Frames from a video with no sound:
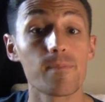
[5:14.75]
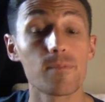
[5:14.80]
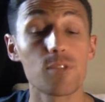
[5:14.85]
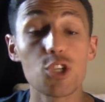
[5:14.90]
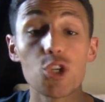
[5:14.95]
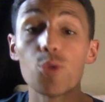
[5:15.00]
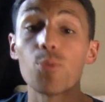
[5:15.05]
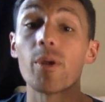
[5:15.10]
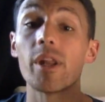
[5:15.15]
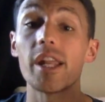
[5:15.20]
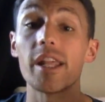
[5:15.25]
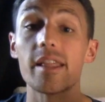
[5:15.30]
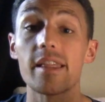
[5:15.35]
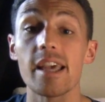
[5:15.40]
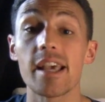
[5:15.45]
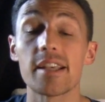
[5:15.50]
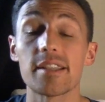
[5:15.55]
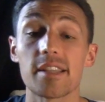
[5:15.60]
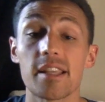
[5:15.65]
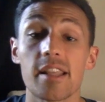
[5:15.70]
too many
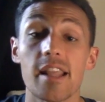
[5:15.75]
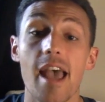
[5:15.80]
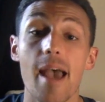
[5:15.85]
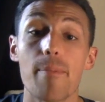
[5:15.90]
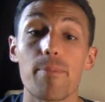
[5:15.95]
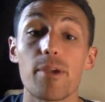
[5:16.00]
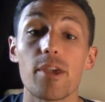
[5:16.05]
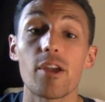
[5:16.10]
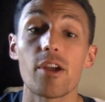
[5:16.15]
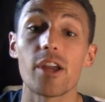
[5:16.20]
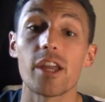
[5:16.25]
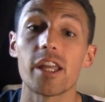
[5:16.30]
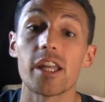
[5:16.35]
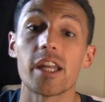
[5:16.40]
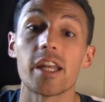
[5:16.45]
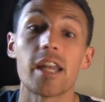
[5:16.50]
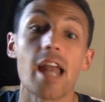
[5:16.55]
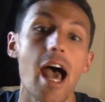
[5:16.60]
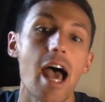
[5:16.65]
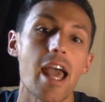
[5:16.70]
things in that period
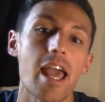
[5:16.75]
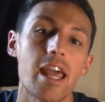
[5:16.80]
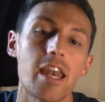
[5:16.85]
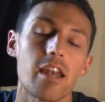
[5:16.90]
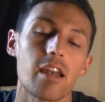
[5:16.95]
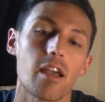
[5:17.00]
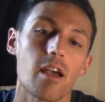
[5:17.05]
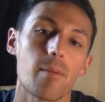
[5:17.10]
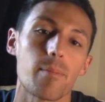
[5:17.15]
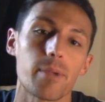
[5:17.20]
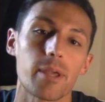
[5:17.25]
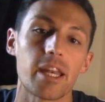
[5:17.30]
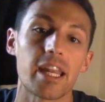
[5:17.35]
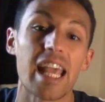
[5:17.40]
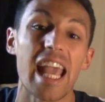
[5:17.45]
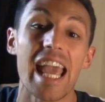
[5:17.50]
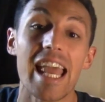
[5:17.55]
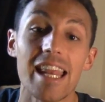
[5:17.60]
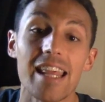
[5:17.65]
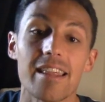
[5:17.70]
and not ending up getting
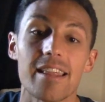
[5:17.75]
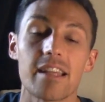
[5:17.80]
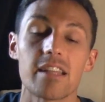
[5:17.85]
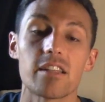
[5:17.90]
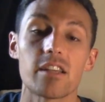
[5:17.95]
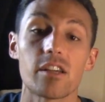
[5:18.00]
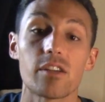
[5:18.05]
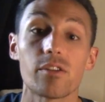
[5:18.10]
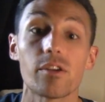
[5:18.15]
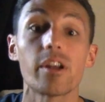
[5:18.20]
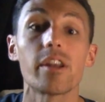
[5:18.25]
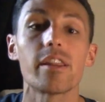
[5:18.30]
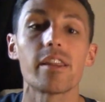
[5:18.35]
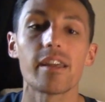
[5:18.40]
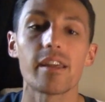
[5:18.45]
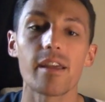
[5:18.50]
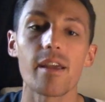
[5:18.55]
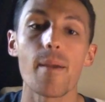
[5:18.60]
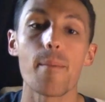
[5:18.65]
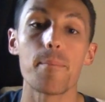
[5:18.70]
anything done or
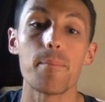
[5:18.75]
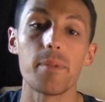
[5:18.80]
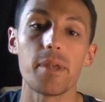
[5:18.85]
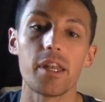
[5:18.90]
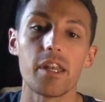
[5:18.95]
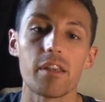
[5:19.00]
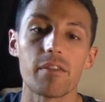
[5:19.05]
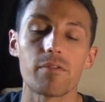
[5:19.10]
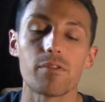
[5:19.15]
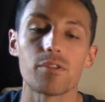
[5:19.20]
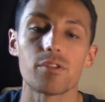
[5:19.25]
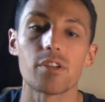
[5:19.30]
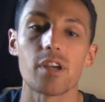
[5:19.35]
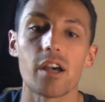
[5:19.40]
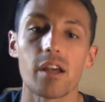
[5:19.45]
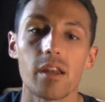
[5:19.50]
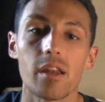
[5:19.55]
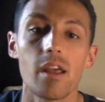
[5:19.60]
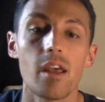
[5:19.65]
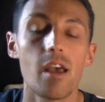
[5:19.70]
anything meaningful
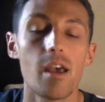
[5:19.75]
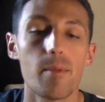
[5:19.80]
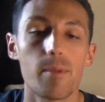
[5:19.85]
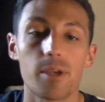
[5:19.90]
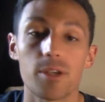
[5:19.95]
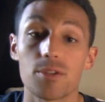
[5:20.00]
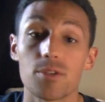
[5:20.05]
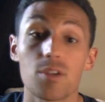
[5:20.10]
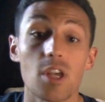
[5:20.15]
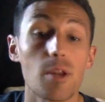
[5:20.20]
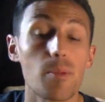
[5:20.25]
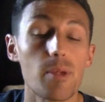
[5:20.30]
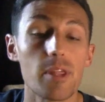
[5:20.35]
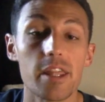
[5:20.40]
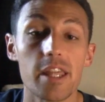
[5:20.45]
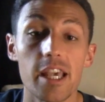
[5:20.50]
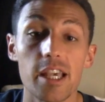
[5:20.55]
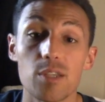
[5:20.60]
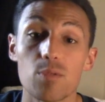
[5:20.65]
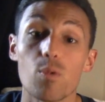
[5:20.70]
done. Because there's going to be
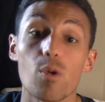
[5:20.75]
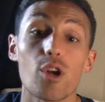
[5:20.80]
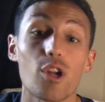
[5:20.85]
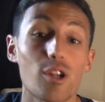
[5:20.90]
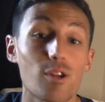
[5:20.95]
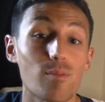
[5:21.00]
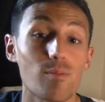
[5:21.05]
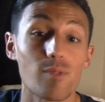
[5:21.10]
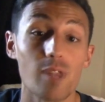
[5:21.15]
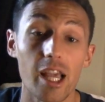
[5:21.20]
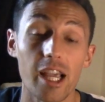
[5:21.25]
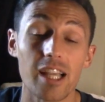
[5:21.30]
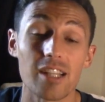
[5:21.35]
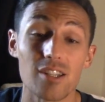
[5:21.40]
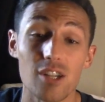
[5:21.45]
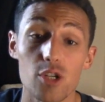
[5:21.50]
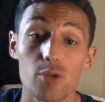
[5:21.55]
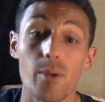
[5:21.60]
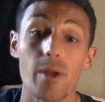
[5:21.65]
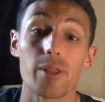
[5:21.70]
things where, like I
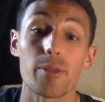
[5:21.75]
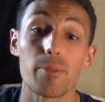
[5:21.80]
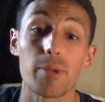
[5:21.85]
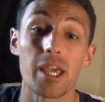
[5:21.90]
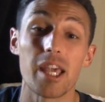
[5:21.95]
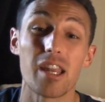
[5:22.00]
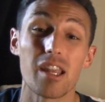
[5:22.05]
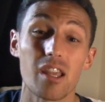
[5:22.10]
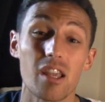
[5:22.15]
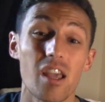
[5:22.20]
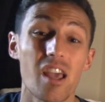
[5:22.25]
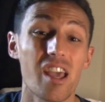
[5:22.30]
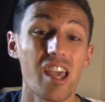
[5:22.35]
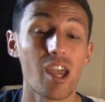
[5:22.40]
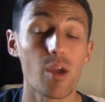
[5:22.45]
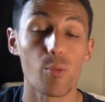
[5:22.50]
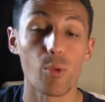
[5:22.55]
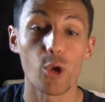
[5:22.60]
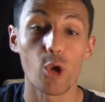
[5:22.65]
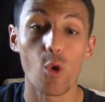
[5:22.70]
talked about at the beginning,
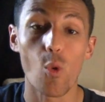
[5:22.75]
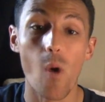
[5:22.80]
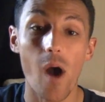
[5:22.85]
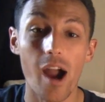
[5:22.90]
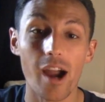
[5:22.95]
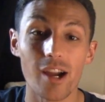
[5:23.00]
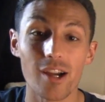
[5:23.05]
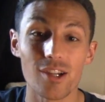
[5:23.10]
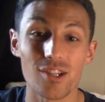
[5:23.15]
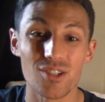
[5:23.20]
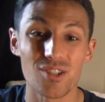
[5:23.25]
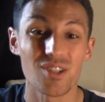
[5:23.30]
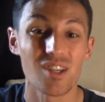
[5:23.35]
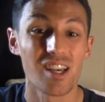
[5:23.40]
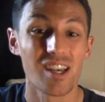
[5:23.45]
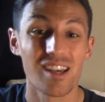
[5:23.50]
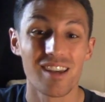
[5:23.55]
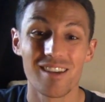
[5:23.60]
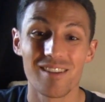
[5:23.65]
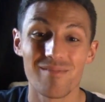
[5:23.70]
it requires,
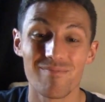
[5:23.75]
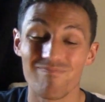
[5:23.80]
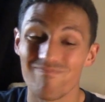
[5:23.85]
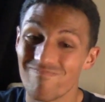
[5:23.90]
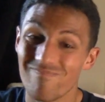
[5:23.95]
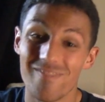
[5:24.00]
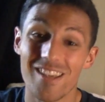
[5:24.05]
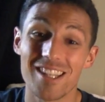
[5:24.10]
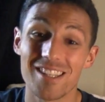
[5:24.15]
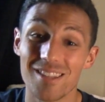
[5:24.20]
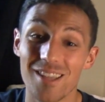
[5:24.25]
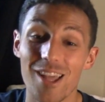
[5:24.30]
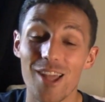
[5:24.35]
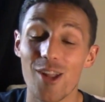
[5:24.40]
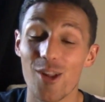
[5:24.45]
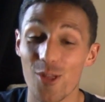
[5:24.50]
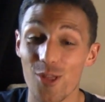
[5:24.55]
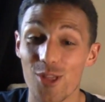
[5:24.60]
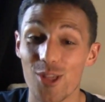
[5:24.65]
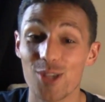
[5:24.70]

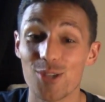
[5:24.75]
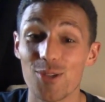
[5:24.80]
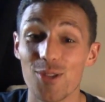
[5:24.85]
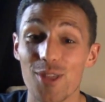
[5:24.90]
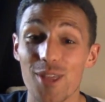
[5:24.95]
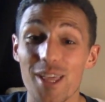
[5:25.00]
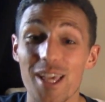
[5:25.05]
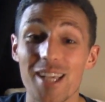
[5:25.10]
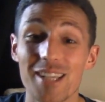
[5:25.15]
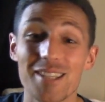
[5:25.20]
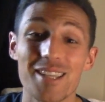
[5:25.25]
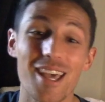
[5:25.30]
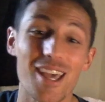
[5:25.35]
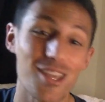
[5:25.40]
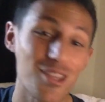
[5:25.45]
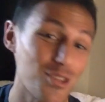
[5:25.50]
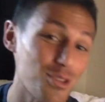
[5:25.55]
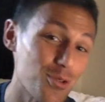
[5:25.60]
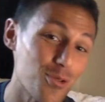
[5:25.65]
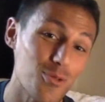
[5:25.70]
these are the things
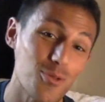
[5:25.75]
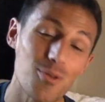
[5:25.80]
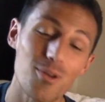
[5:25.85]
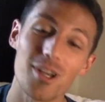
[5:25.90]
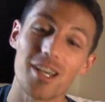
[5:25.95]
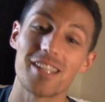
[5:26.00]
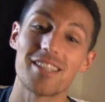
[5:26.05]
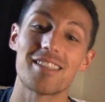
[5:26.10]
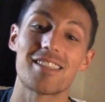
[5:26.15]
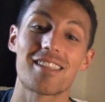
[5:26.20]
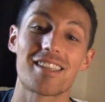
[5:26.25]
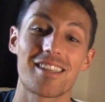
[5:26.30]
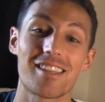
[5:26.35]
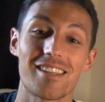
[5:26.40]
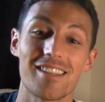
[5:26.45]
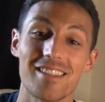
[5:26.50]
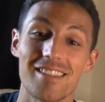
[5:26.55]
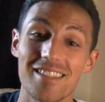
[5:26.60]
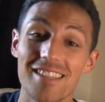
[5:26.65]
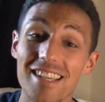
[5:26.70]
that you can
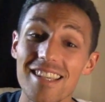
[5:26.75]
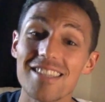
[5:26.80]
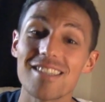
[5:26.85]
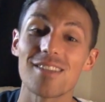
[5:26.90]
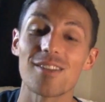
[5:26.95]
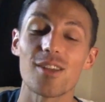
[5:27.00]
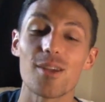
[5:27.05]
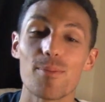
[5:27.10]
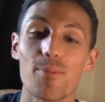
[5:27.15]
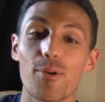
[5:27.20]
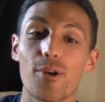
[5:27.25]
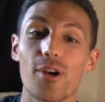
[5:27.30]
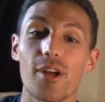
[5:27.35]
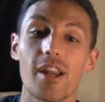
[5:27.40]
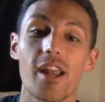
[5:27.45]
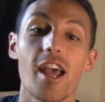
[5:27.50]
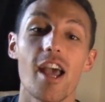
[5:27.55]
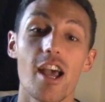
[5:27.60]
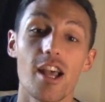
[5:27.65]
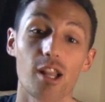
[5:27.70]
consistently
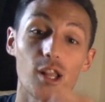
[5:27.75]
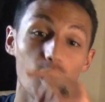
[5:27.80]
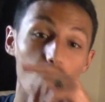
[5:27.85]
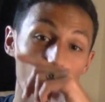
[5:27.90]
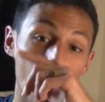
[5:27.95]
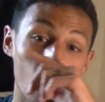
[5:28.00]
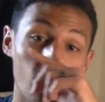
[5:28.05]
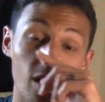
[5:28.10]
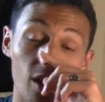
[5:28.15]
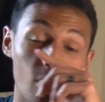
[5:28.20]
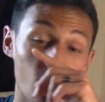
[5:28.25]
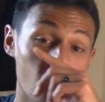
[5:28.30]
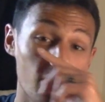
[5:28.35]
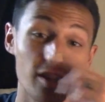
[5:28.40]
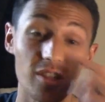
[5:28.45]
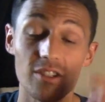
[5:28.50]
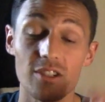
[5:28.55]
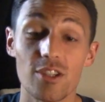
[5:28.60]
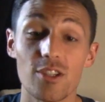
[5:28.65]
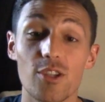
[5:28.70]
put lower and lower
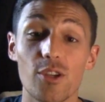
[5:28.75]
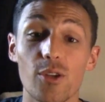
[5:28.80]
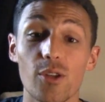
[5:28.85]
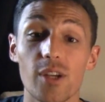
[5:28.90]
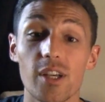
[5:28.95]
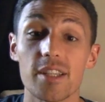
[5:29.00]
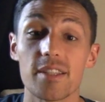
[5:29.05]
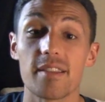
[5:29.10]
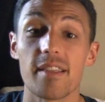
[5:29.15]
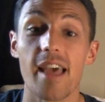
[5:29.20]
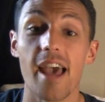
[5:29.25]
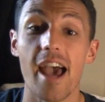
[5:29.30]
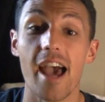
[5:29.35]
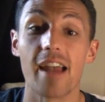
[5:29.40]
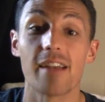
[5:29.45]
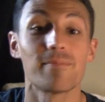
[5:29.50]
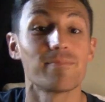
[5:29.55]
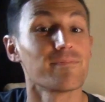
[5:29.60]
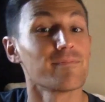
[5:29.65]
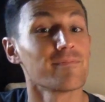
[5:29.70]
in your to-do list that